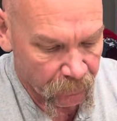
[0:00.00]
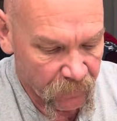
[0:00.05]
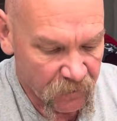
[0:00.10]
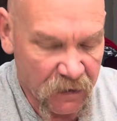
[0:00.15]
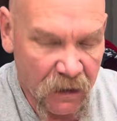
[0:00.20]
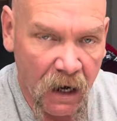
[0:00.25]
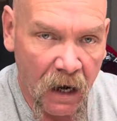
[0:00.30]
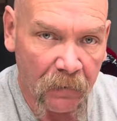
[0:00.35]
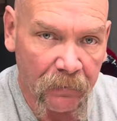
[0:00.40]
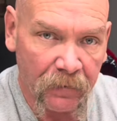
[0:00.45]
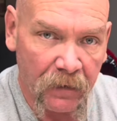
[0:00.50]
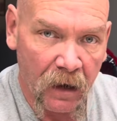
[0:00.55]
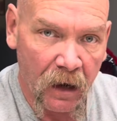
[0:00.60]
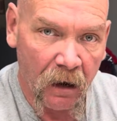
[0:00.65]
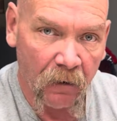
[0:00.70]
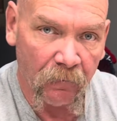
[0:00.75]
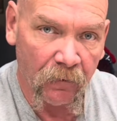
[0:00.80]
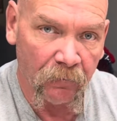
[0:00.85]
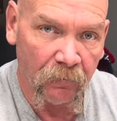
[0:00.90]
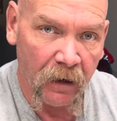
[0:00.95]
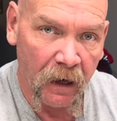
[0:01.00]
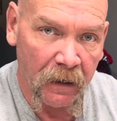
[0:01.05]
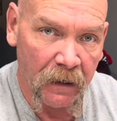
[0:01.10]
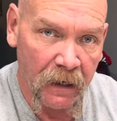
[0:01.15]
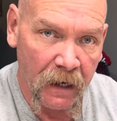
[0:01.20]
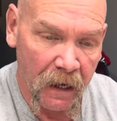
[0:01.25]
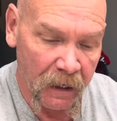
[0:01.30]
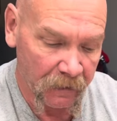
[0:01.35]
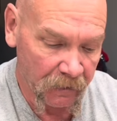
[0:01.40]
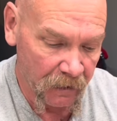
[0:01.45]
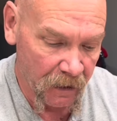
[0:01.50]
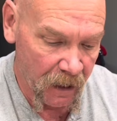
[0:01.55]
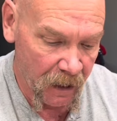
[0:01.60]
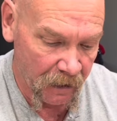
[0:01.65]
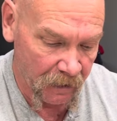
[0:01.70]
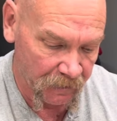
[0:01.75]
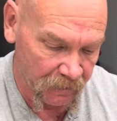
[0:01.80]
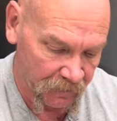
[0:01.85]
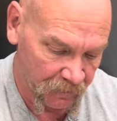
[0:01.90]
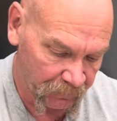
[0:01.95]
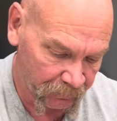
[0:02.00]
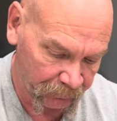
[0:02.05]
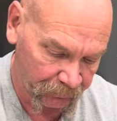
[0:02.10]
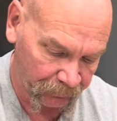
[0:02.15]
Top that with redneck lettuce.